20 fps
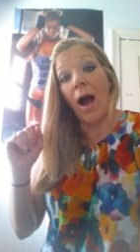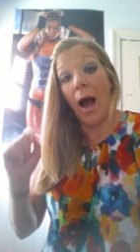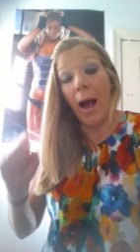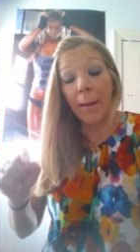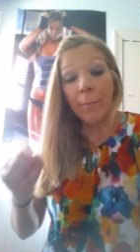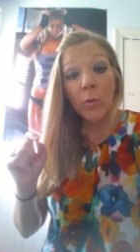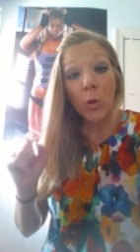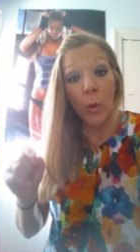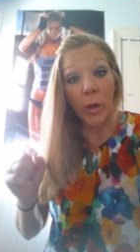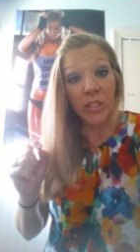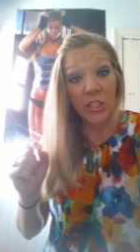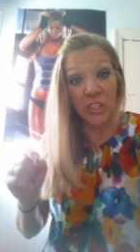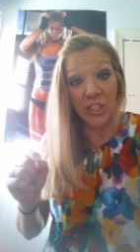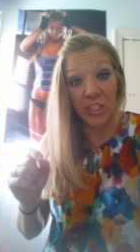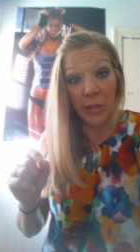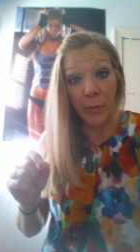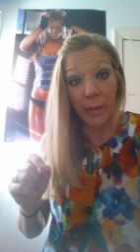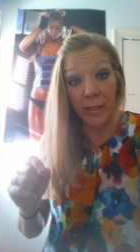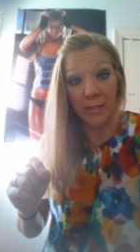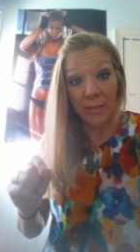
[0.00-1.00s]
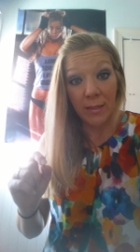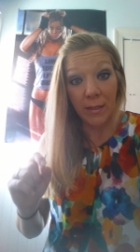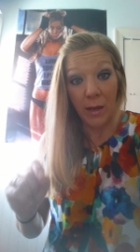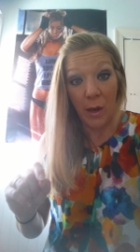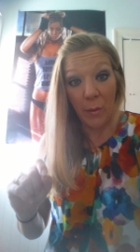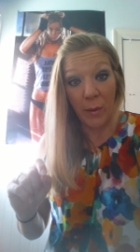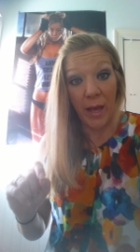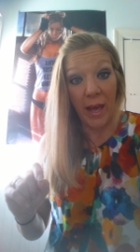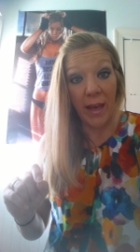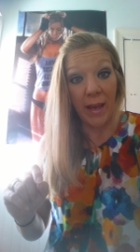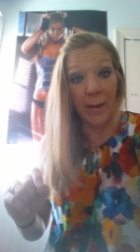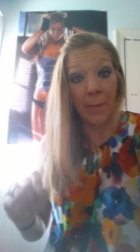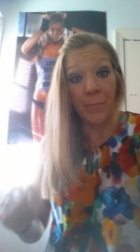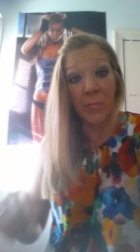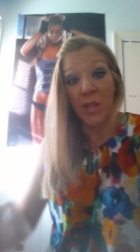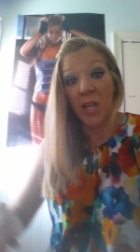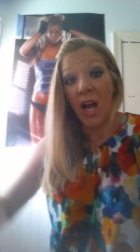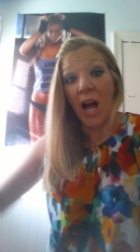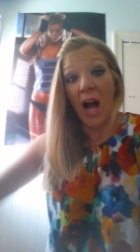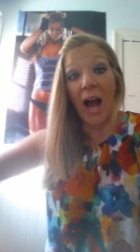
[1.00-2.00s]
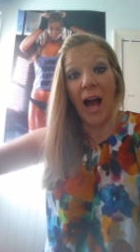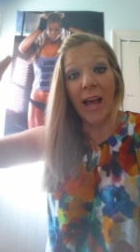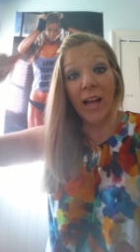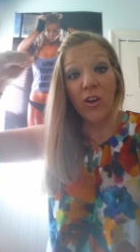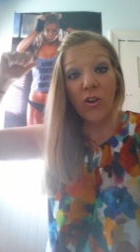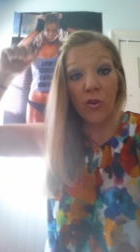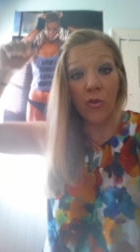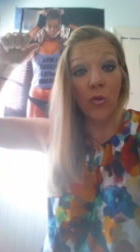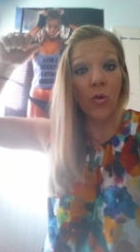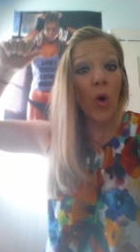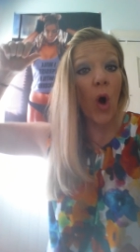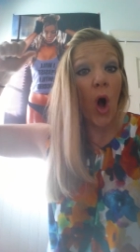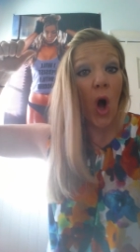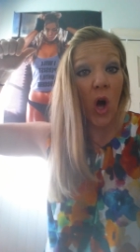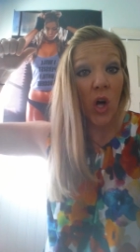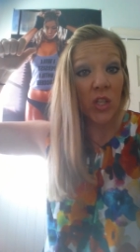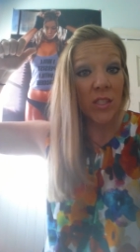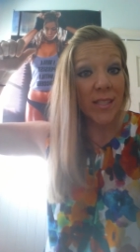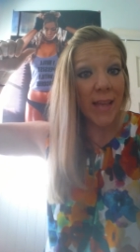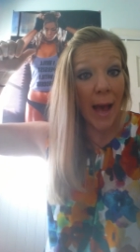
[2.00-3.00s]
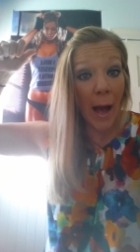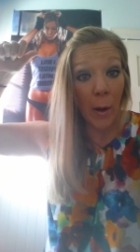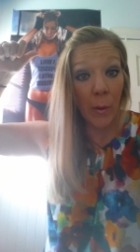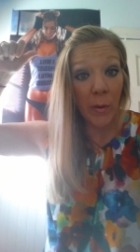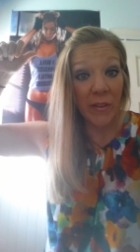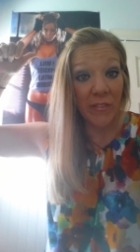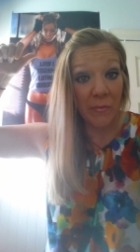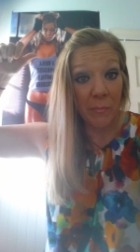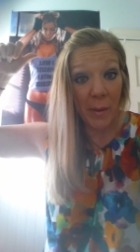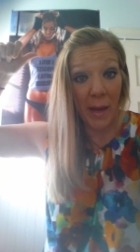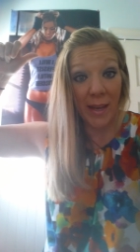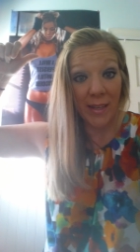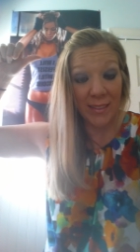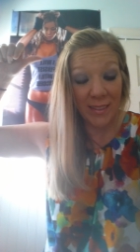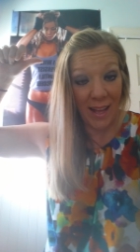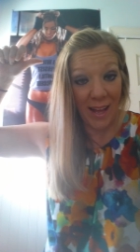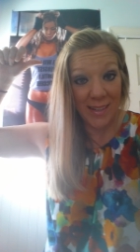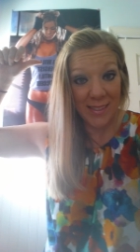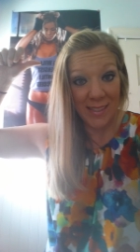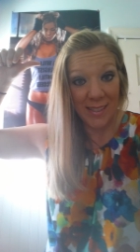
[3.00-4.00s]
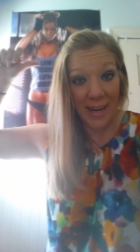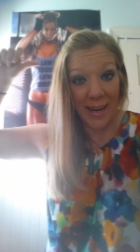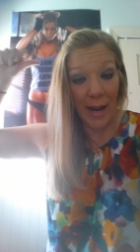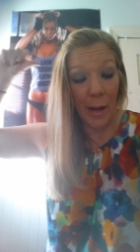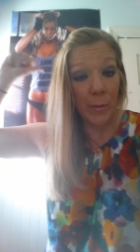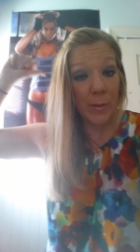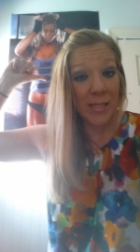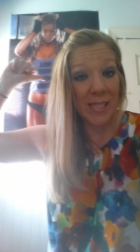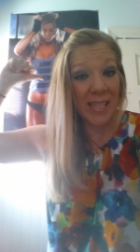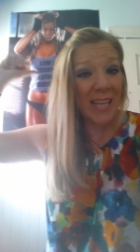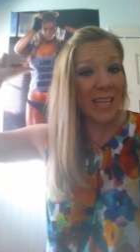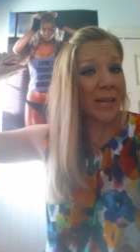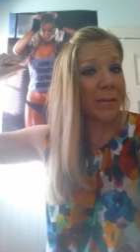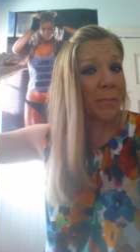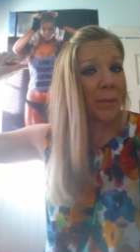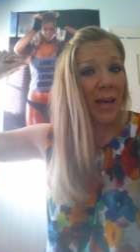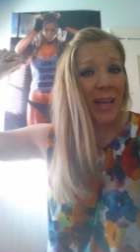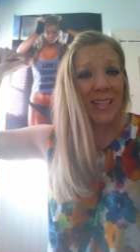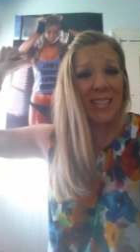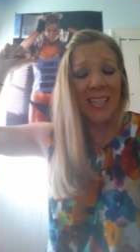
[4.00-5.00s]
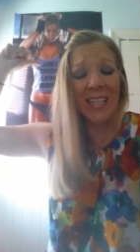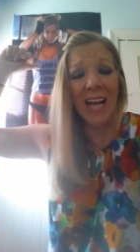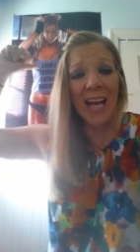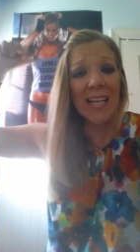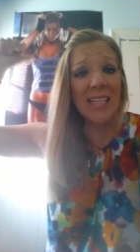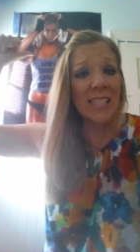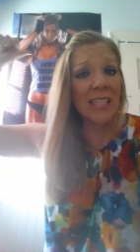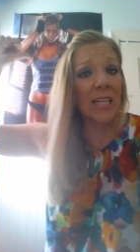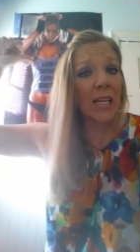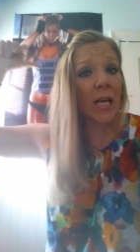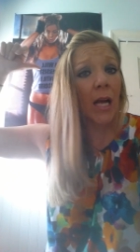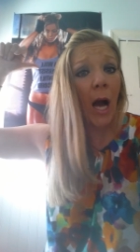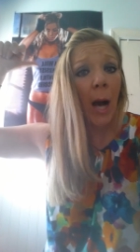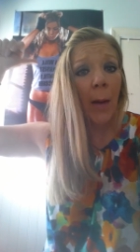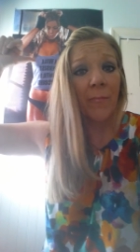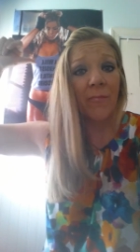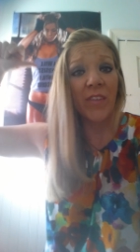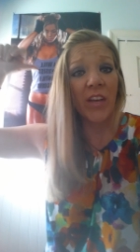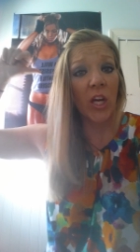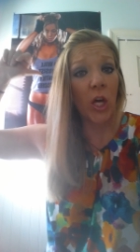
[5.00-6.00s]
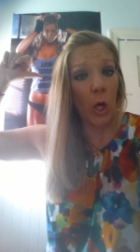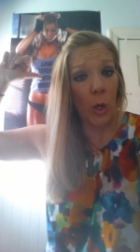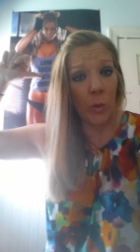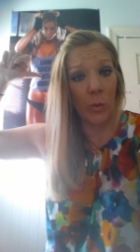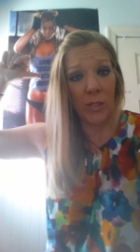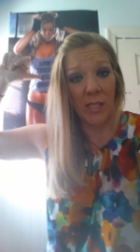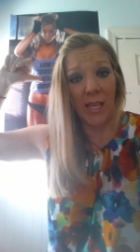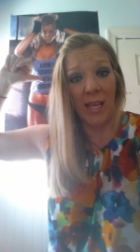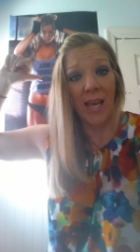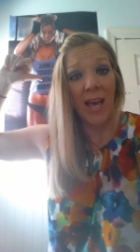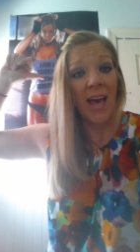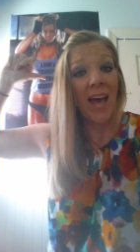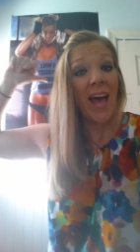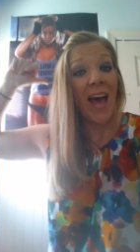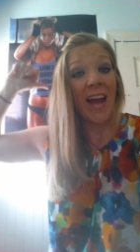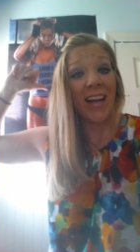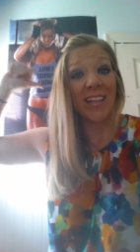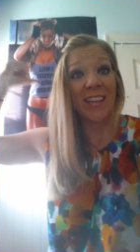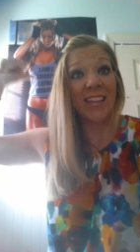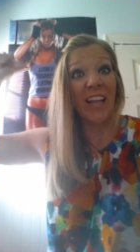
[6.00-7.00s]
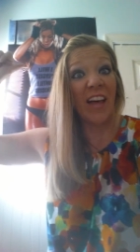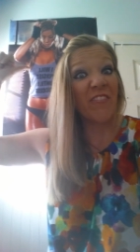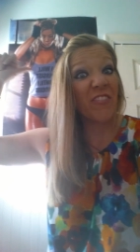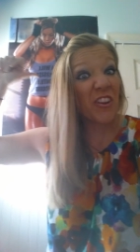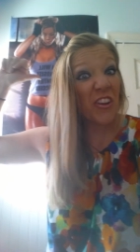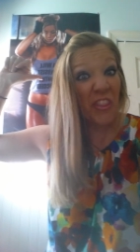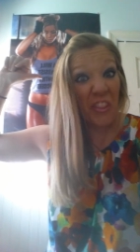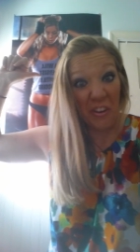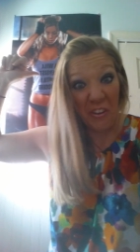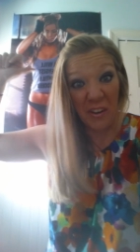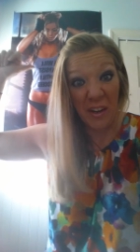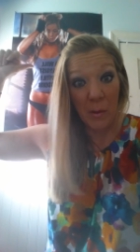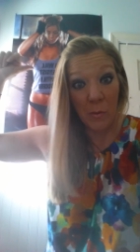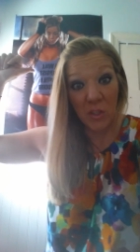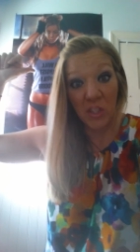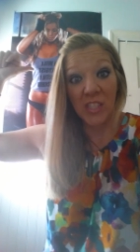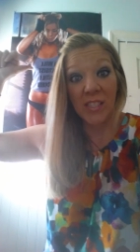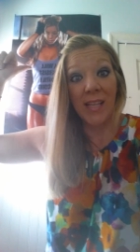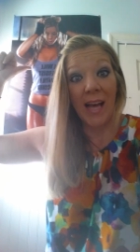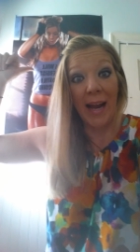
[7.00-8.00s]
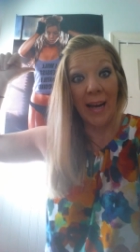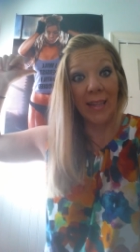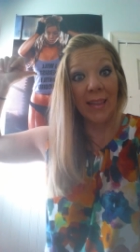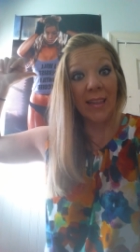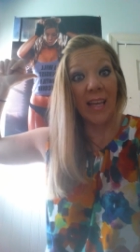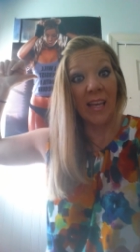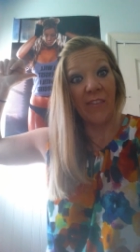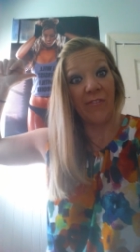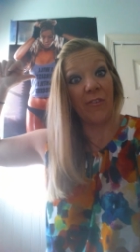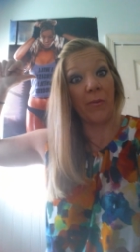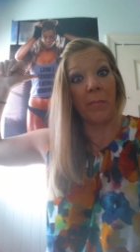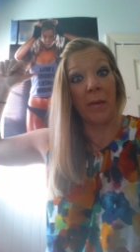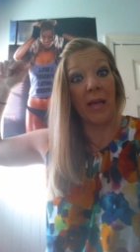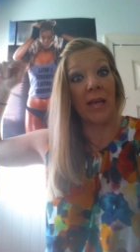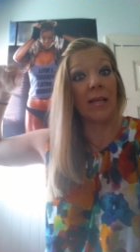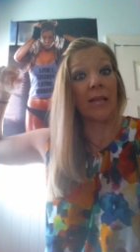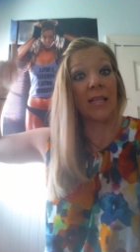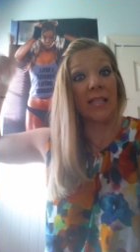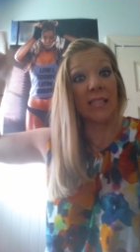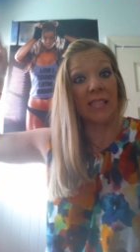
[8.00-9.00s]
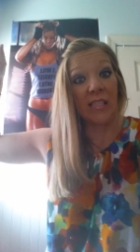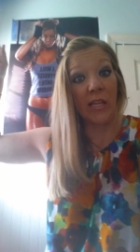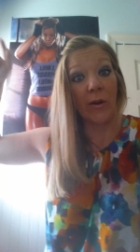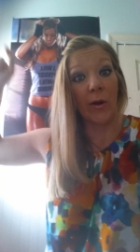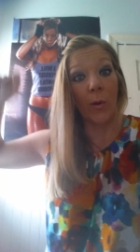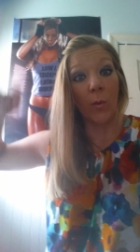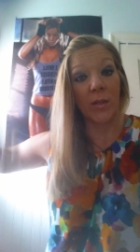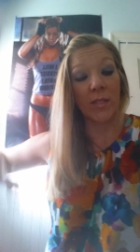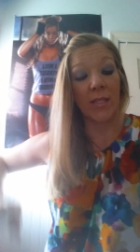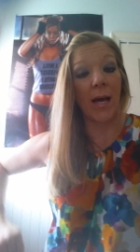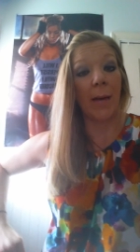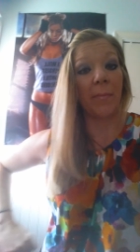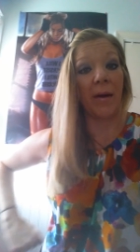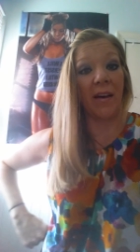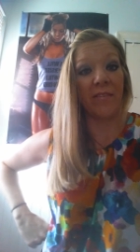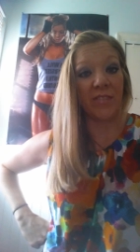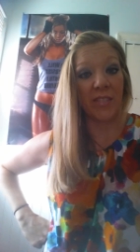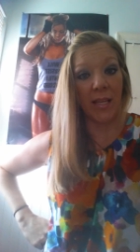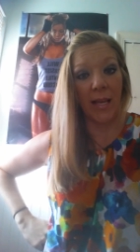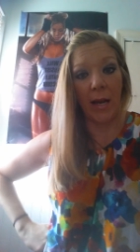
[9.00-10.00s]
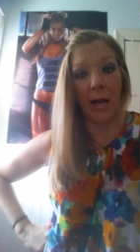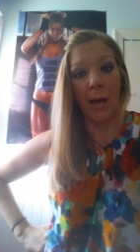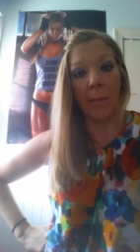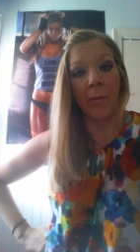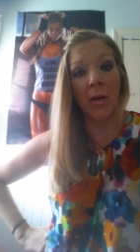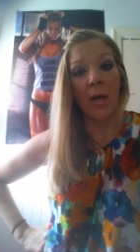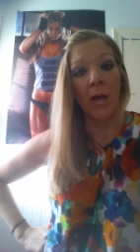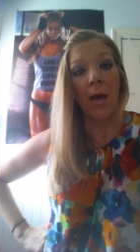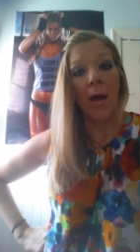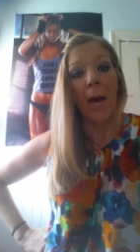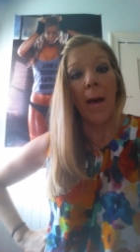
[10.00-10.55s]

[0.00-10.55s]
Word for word: I'm going to do it, okay? I crawled out of bed last night. I was in bed nice and comfy cozy at 11:30, which is kind of late for me considering what time I have to get up.